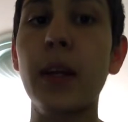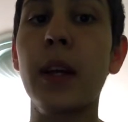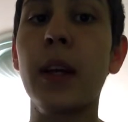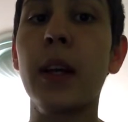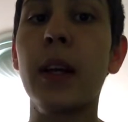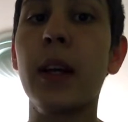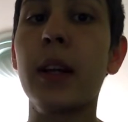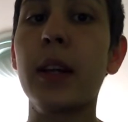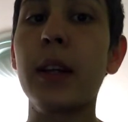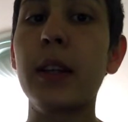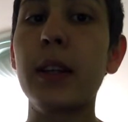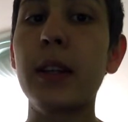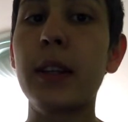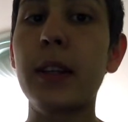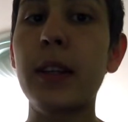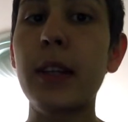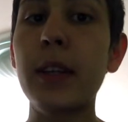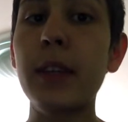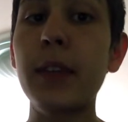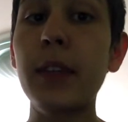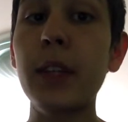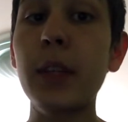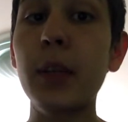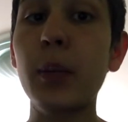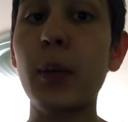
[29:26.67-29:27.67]
giving
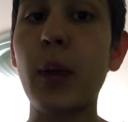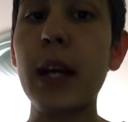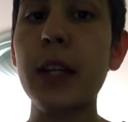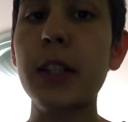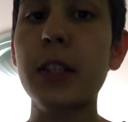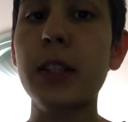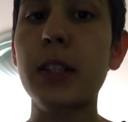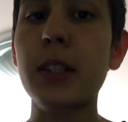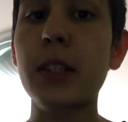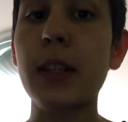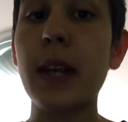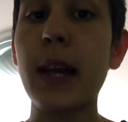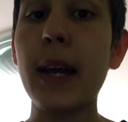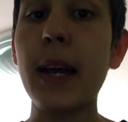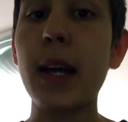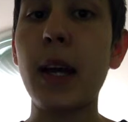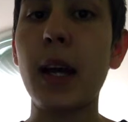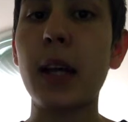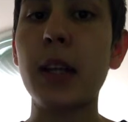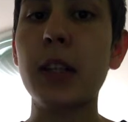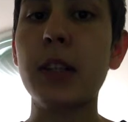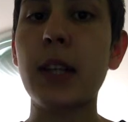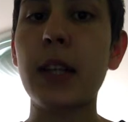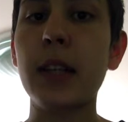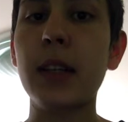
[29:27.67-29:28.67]
rise to eggs that
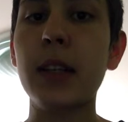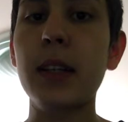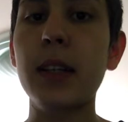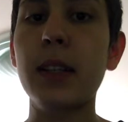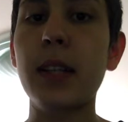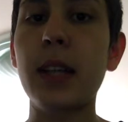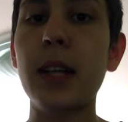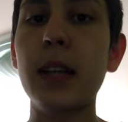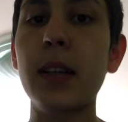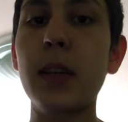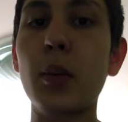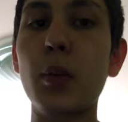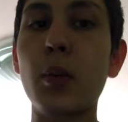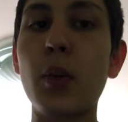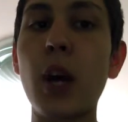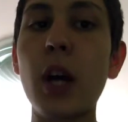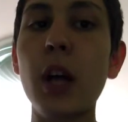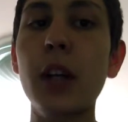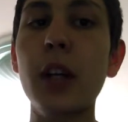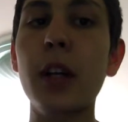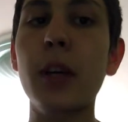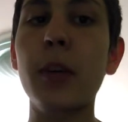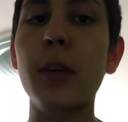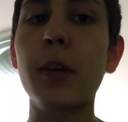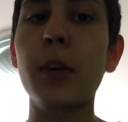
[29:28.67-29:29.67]
contain the wrong number
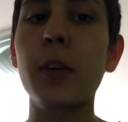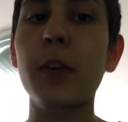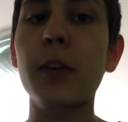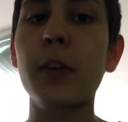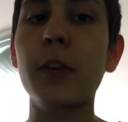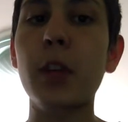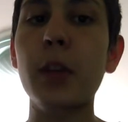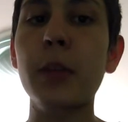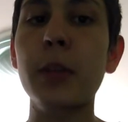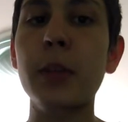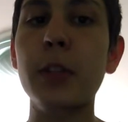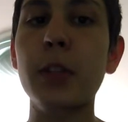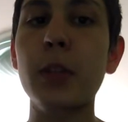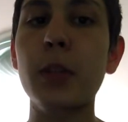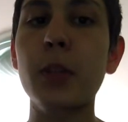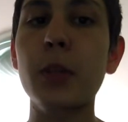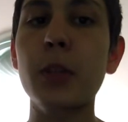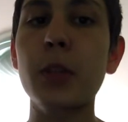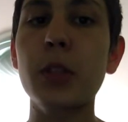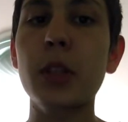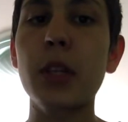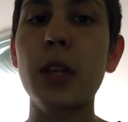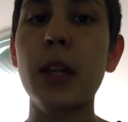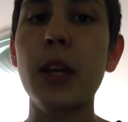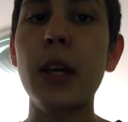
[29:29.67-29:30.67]
of chromosomes,
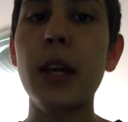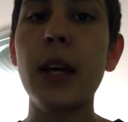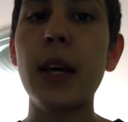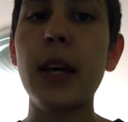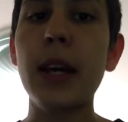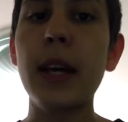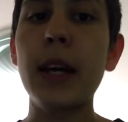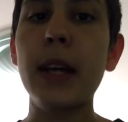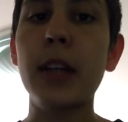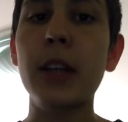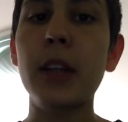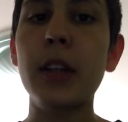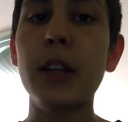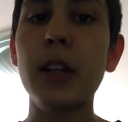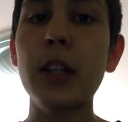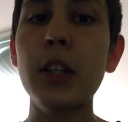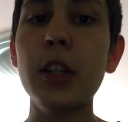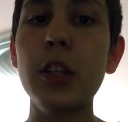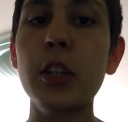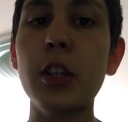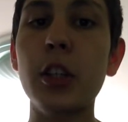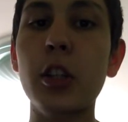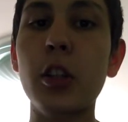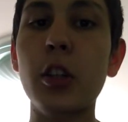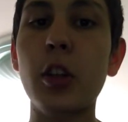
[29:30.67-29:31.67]
a condition
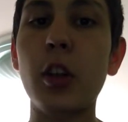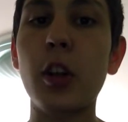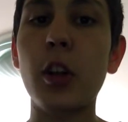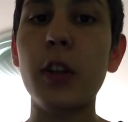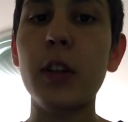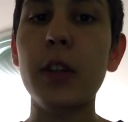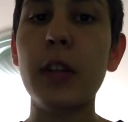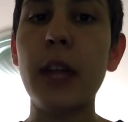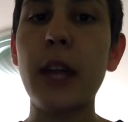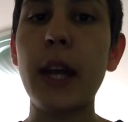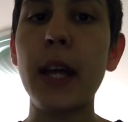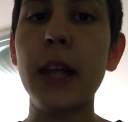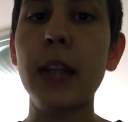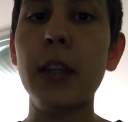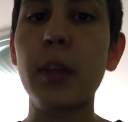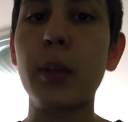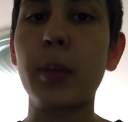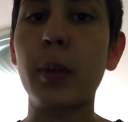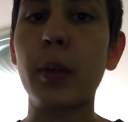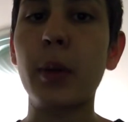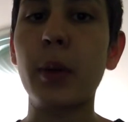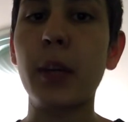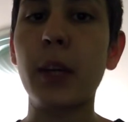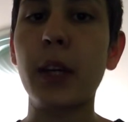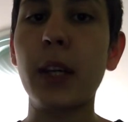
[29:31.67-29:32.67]
called aneuploidy.
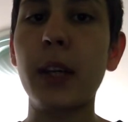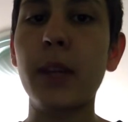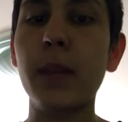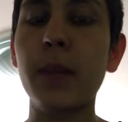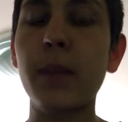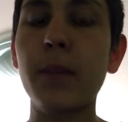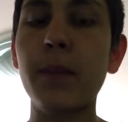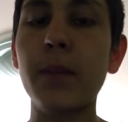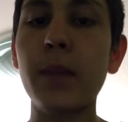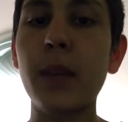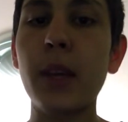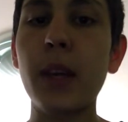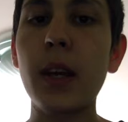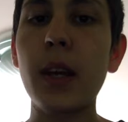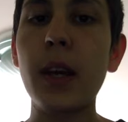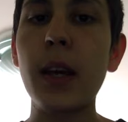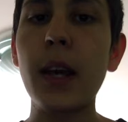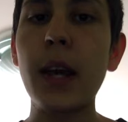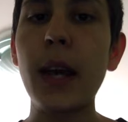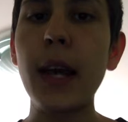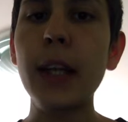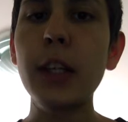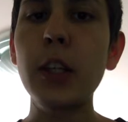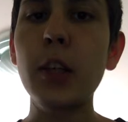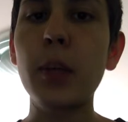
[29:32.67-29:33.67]

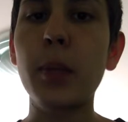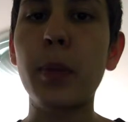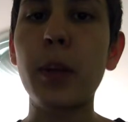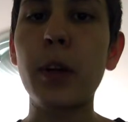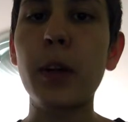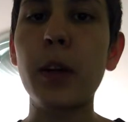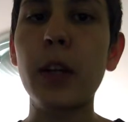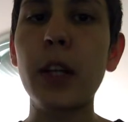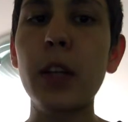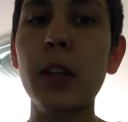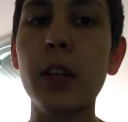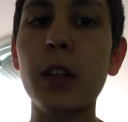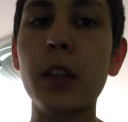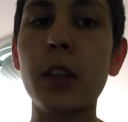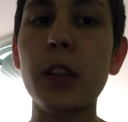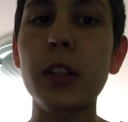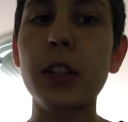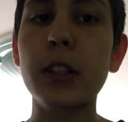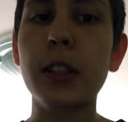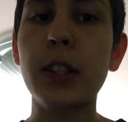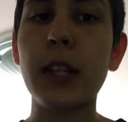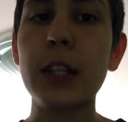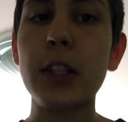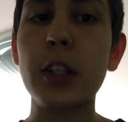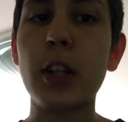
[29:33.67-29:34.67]
Aneuploidy occurs less
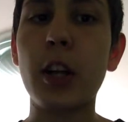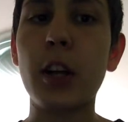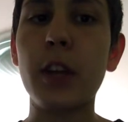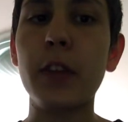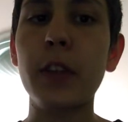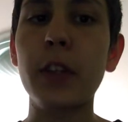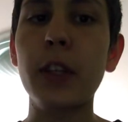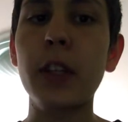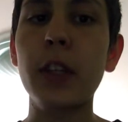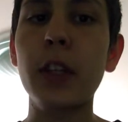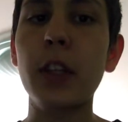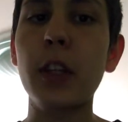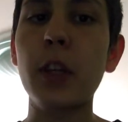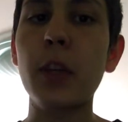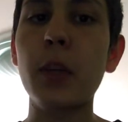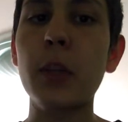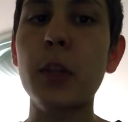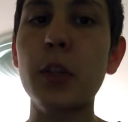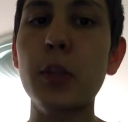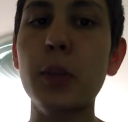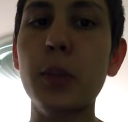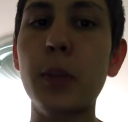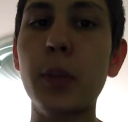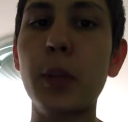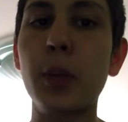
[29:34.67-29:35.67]
often in human sperm,
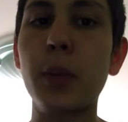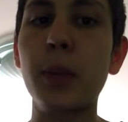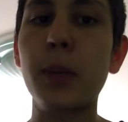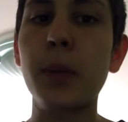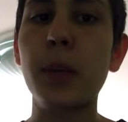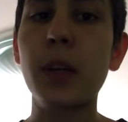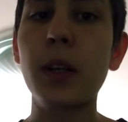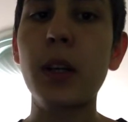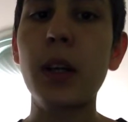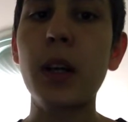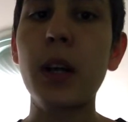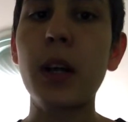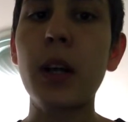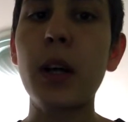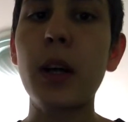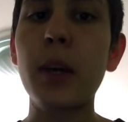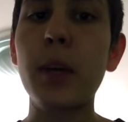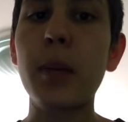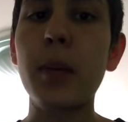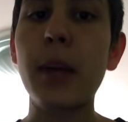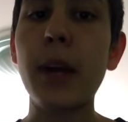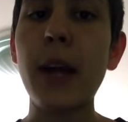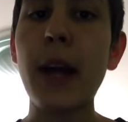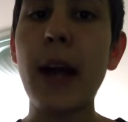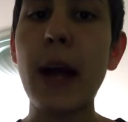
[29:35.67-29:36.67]

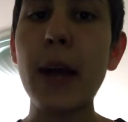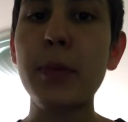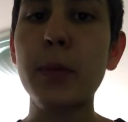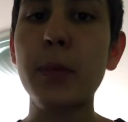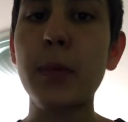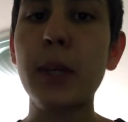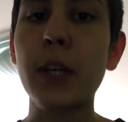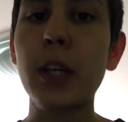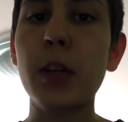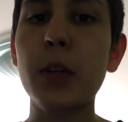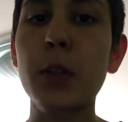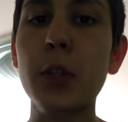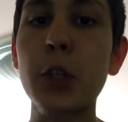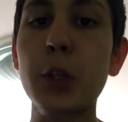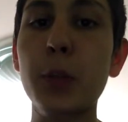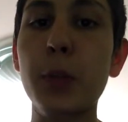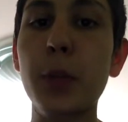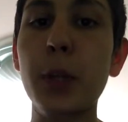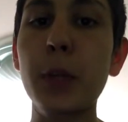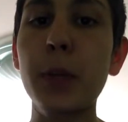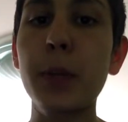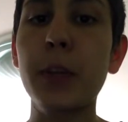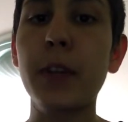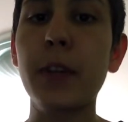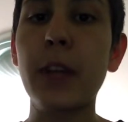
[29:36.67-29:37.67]
perhaps because sperm
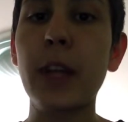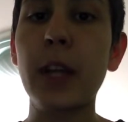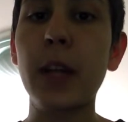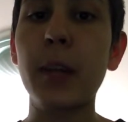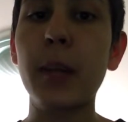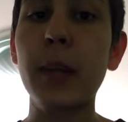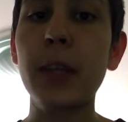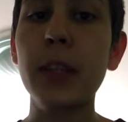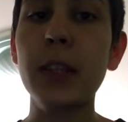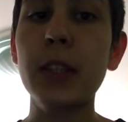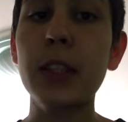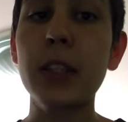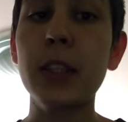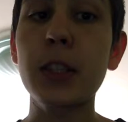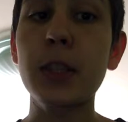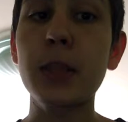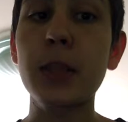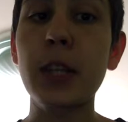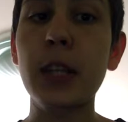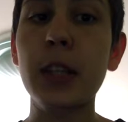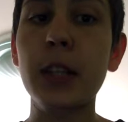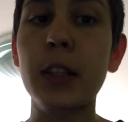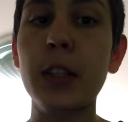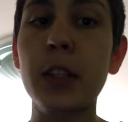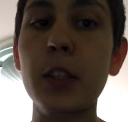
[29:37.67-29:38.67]
development is subjected to
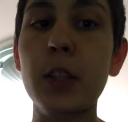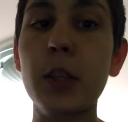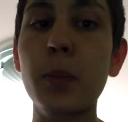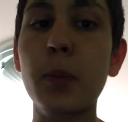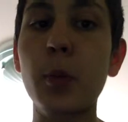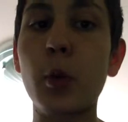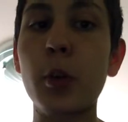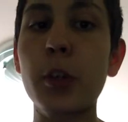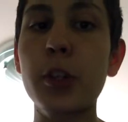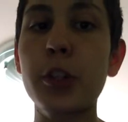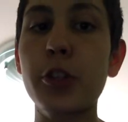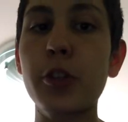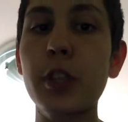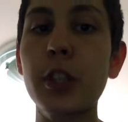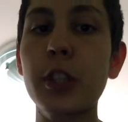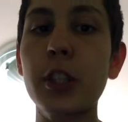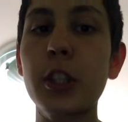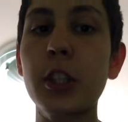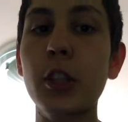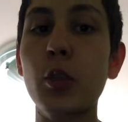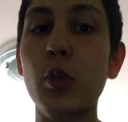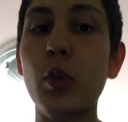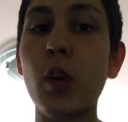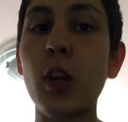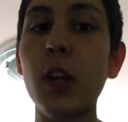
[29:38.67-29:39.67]
more stringent
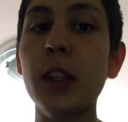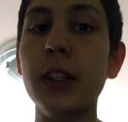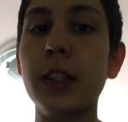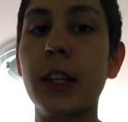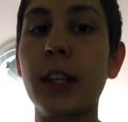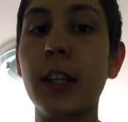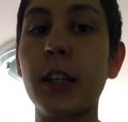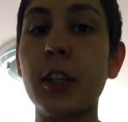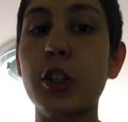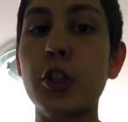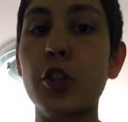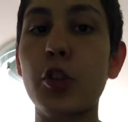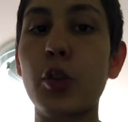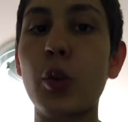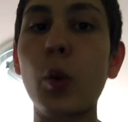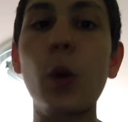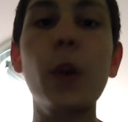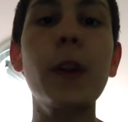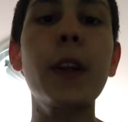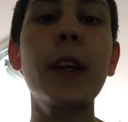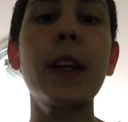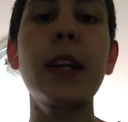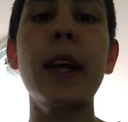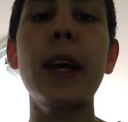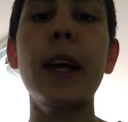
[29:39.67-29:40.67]
quality control than
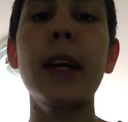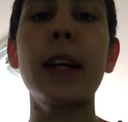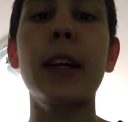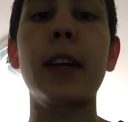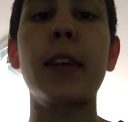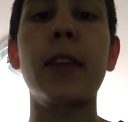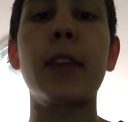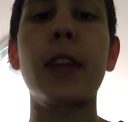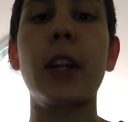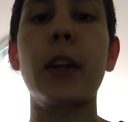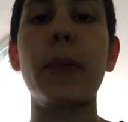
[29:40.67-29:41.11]
egg development.